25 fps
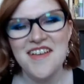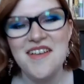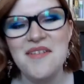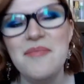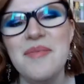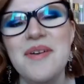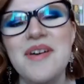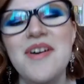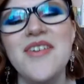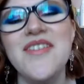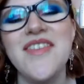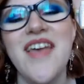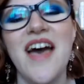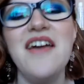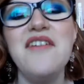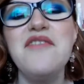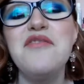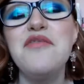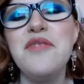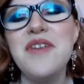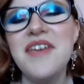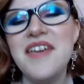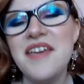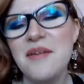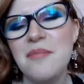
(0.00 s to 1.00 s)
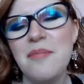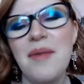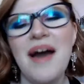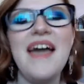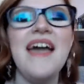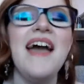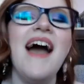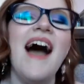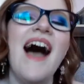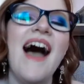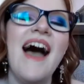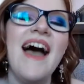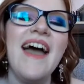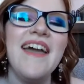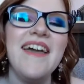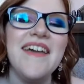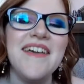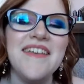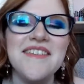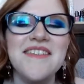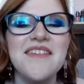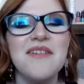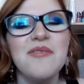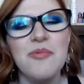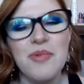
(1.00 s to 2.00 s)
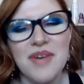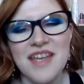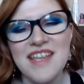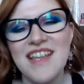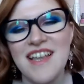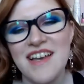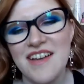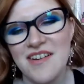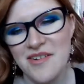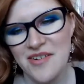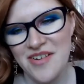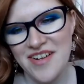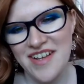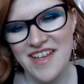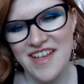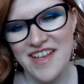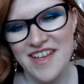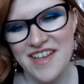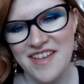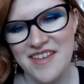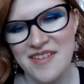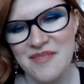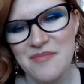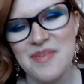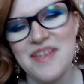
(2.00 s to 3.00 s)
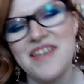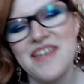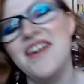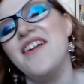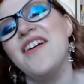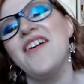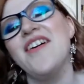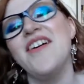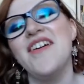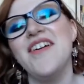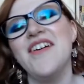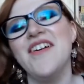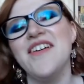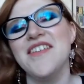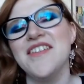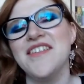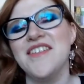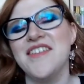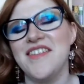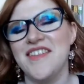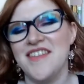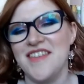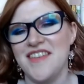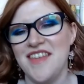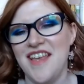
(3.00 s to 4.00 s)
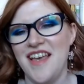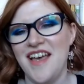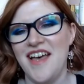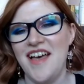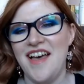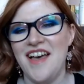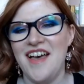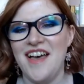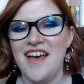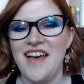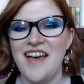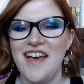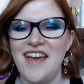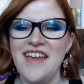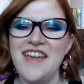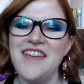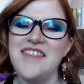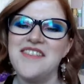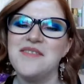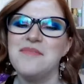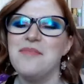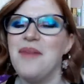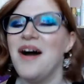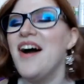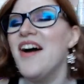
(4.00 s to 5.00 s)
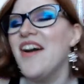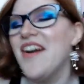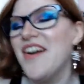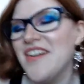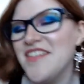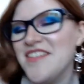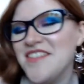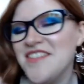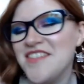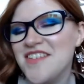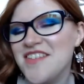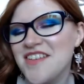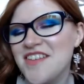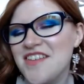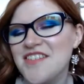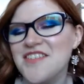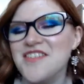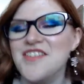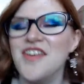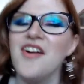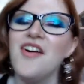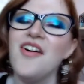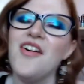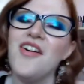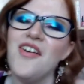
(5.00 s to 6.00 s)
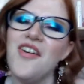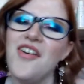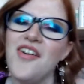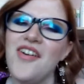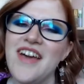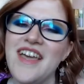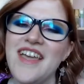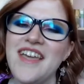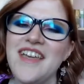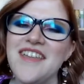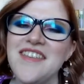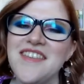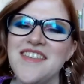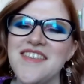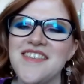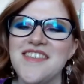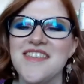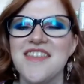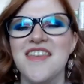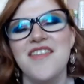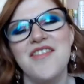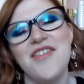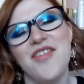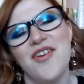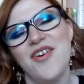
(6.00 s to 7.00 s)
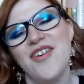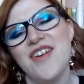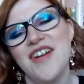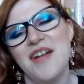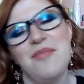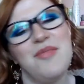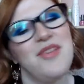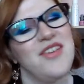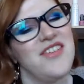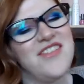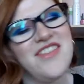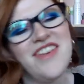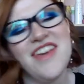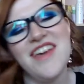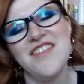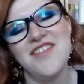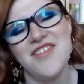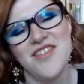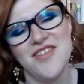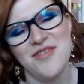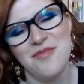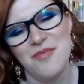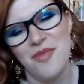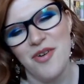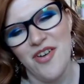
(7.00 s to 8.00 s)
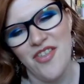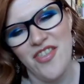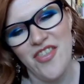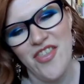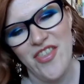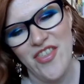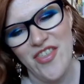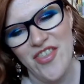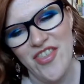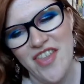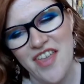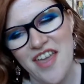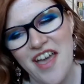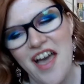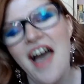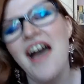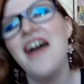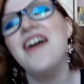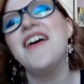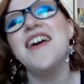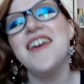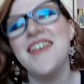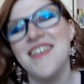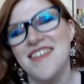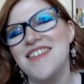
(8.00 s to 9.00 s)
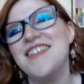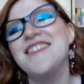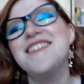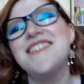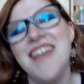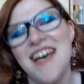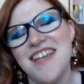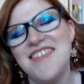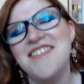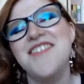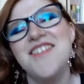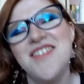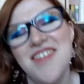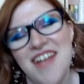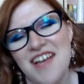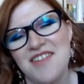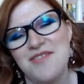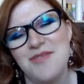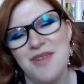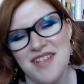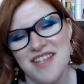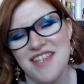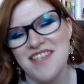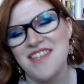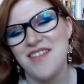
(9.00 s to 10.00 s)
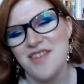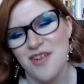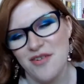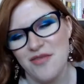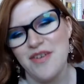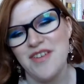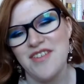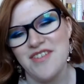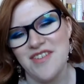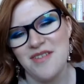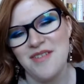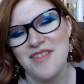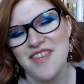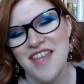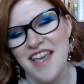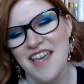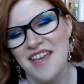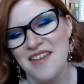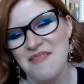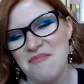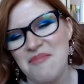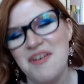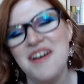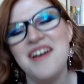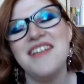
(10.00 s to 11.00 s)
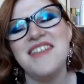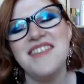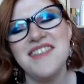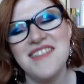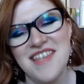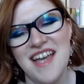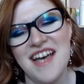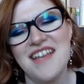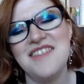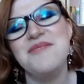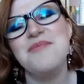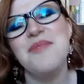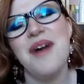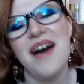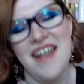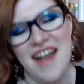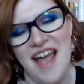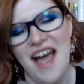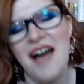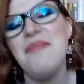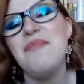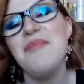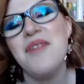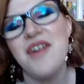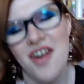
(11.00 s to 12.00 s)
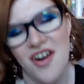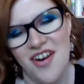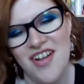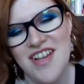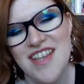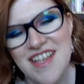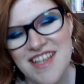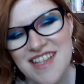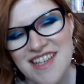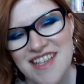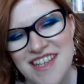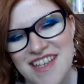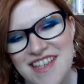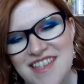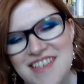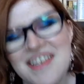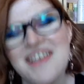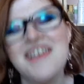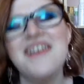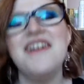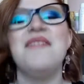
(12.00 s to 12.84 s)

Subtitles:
Because I think my eyes will agree because it's March, so it's Thorn Appreciation Month. That's not actually the official name. That's what I'm calling it.